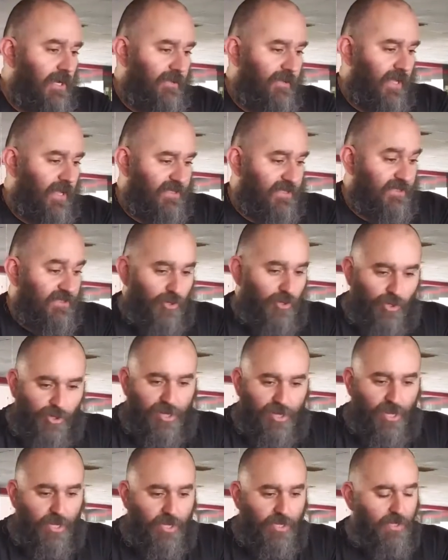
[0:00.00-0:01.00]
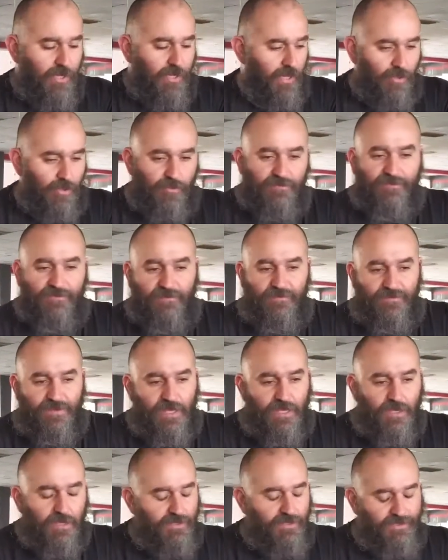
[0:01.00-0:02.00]
Now since the hernia, end of
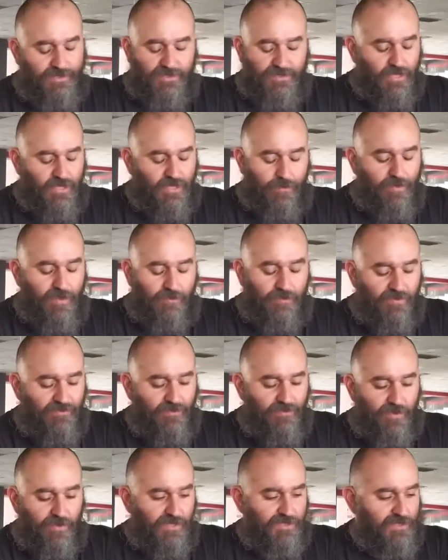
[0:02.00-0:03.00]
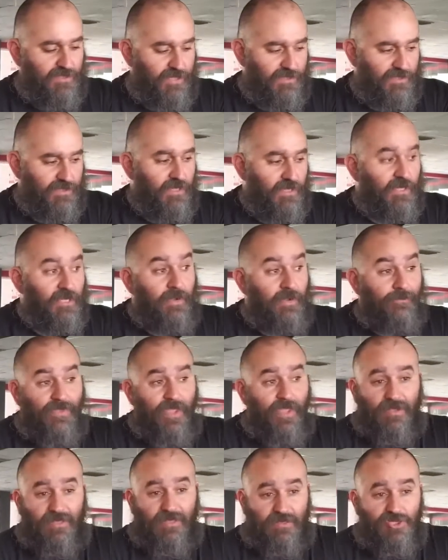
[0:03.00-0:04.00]
15, it just stopped being my favorite exercise.
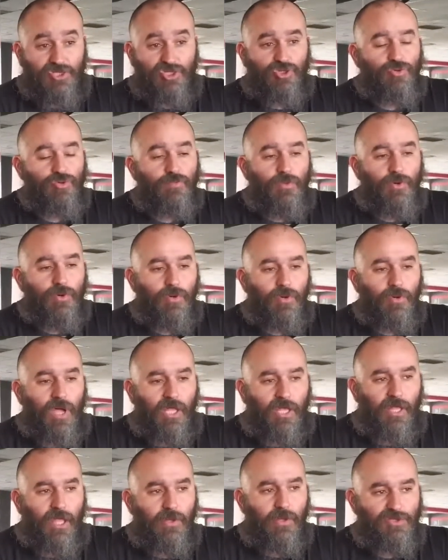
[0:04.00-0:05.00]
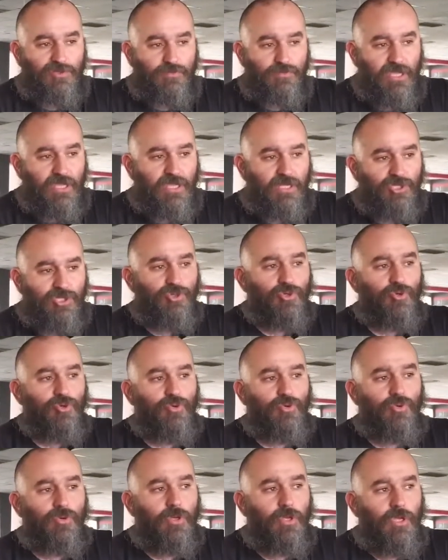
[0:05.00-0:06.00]
But the sumo allows me
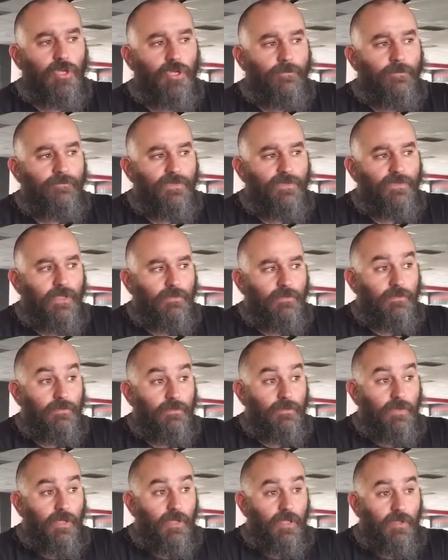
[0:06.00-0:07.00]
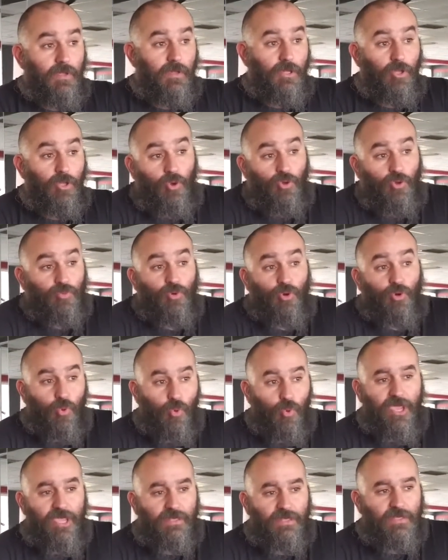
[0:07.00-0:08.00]
to load more
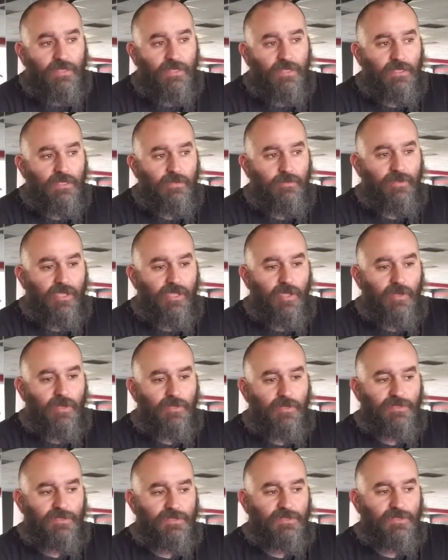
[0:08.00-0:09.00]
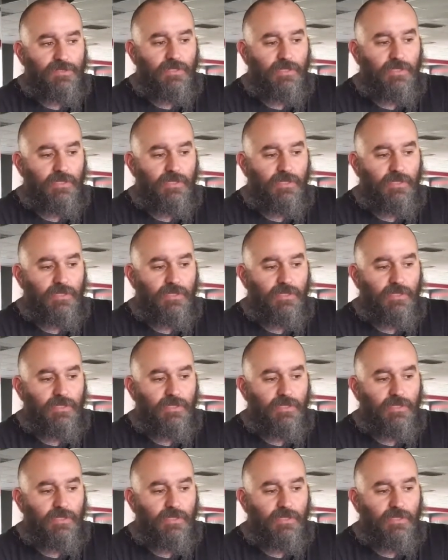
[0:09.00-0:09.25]
weight because